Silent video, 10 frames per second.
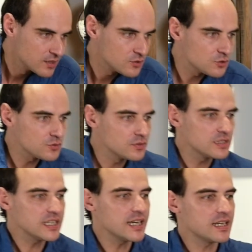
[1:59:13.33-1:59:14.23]
So
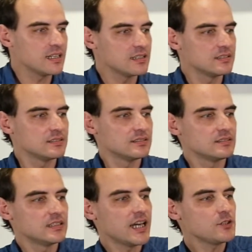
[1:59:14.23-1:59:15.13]
yeah,
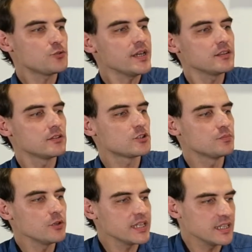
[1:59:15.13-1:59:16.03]
I tried the
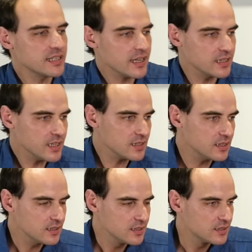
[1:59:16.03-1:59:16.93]
smoking
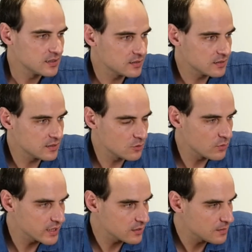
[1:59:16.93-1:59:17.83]
technique.
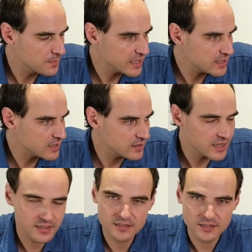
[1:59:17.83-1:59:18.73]
when making
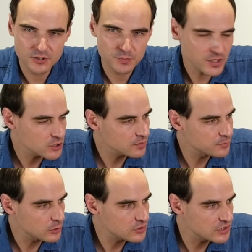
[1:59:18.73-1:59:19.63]
that special
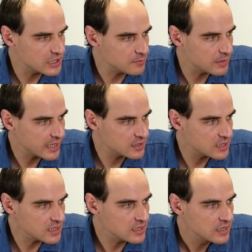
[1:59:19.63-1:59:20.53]
processing black
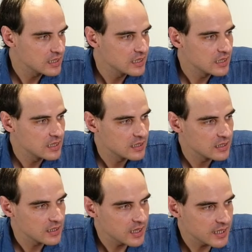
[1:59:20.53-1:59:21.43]
tea,
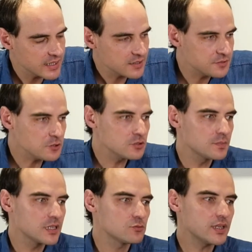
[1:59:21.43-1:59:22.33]
and I thought
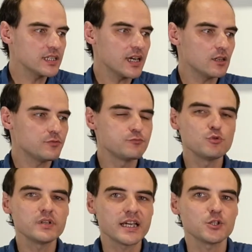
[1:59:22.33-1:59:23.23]
about what kind of
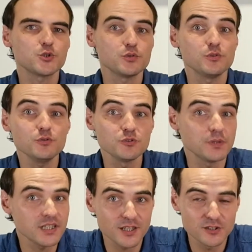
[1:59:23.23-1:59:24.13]
wood I should use,
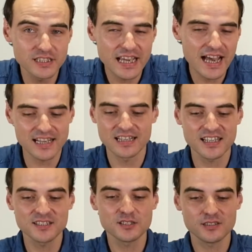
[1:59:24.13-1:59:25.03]
but I only had
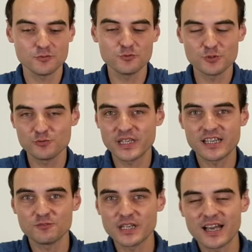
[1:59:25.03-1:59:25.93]
like the wood
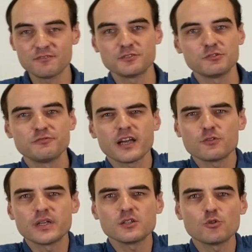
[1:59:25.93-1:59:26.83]
we have for
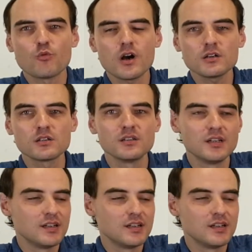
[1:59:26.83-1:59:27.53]
firing the wok,